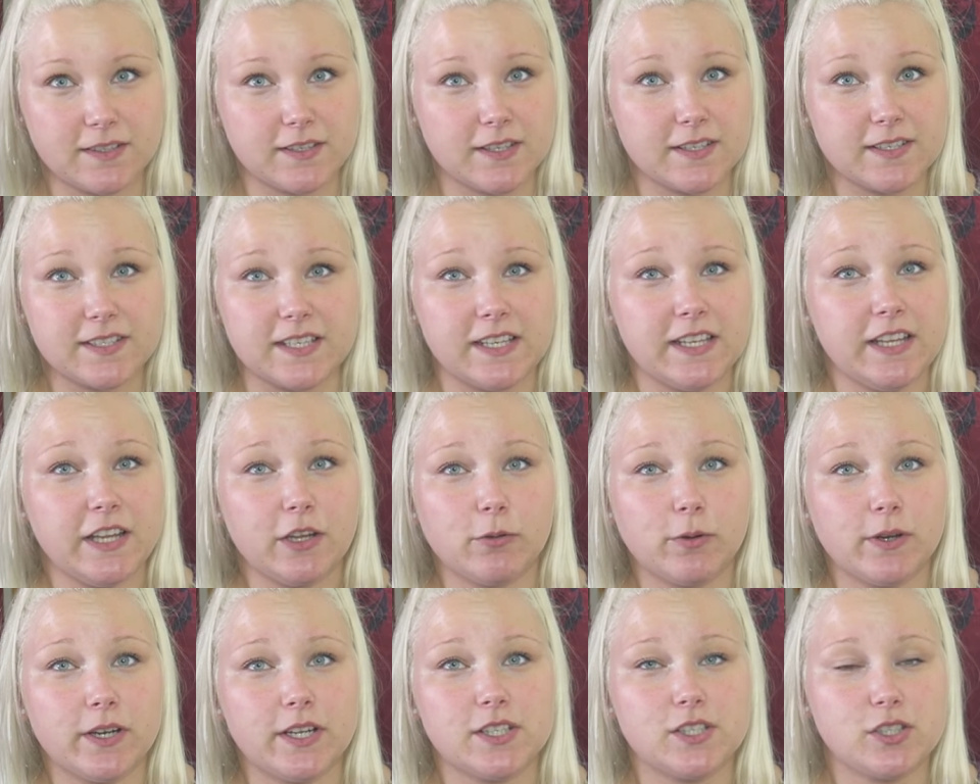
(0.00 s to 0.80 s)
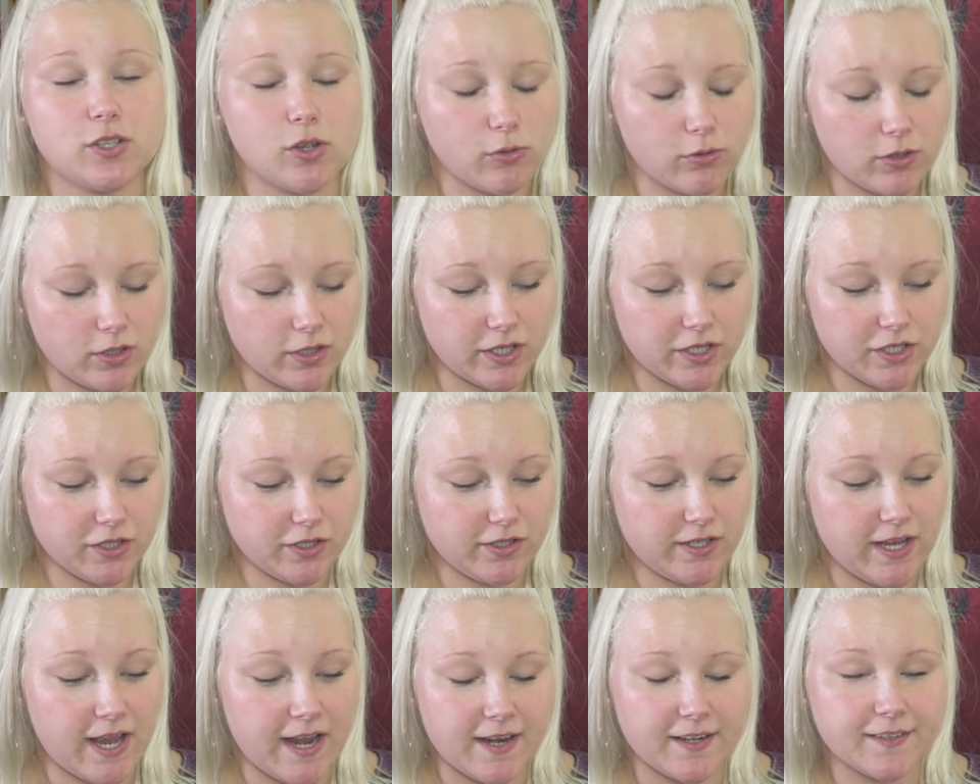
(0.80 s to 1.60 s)
this e-liquid is so
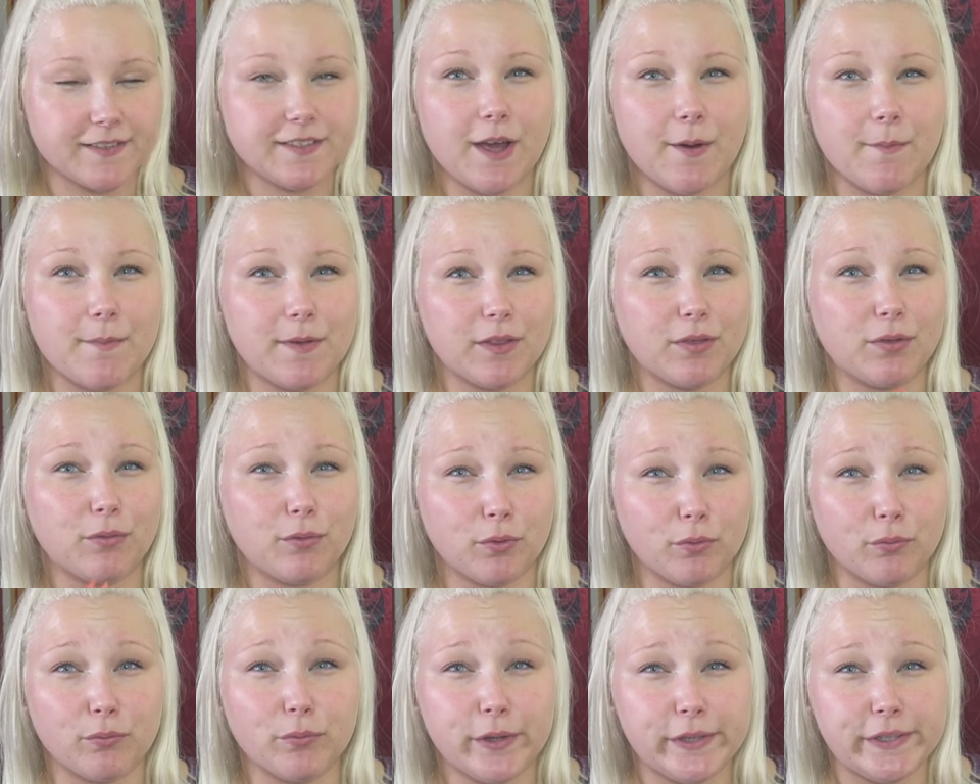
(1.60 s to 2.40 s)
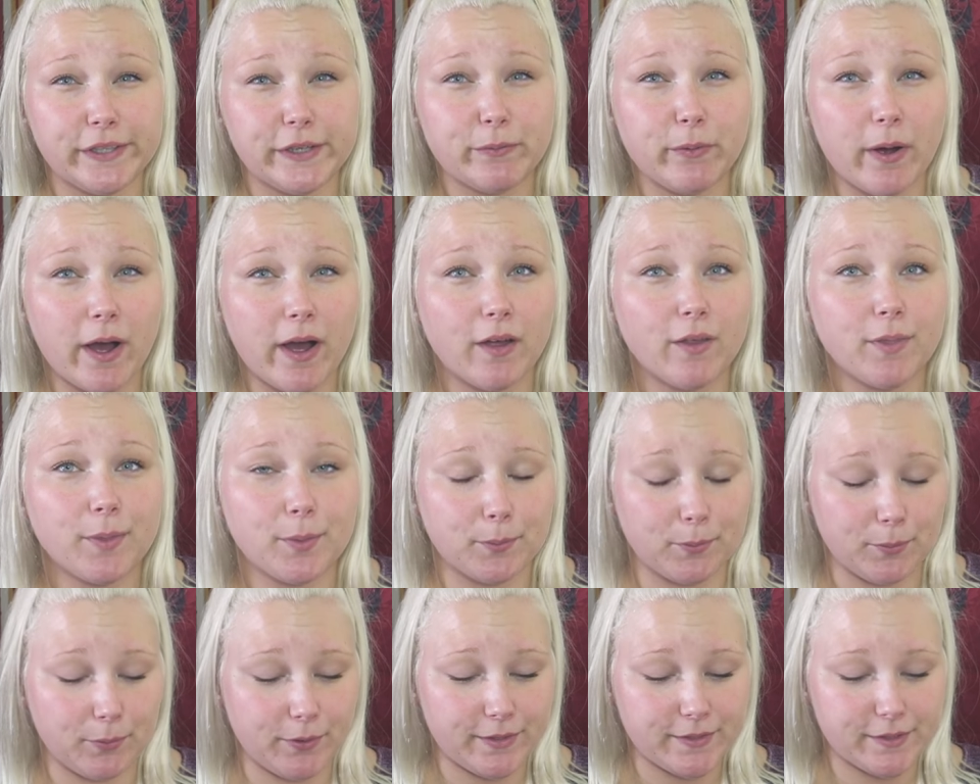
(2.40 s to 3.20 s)
delicious and it's coming through really well
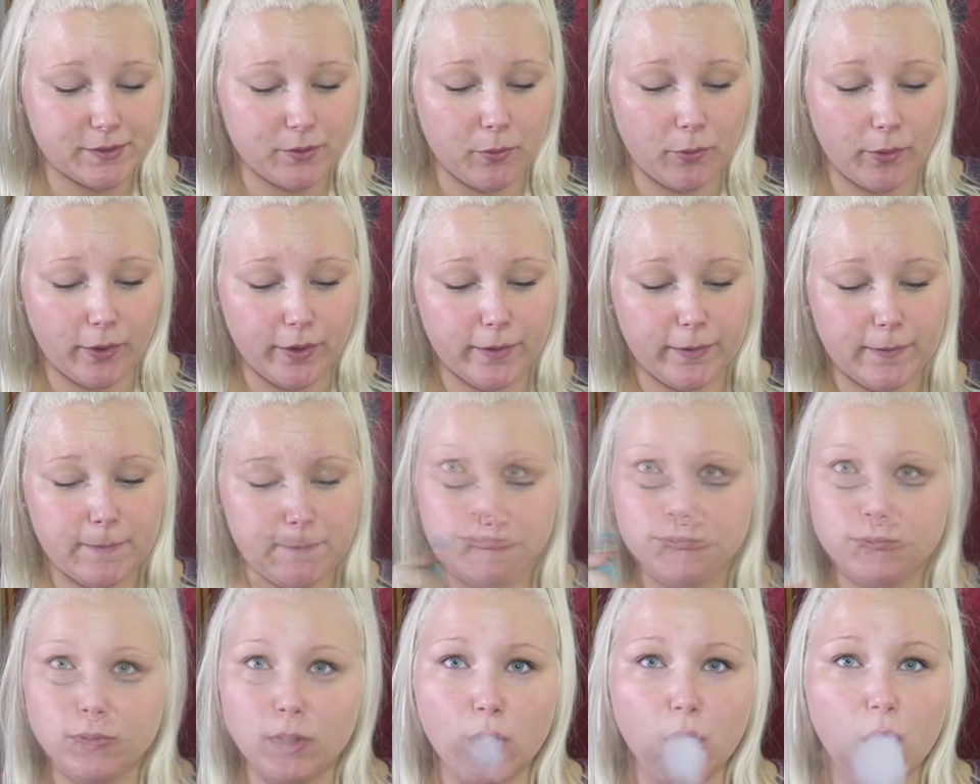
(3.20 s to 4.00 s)
through this coil.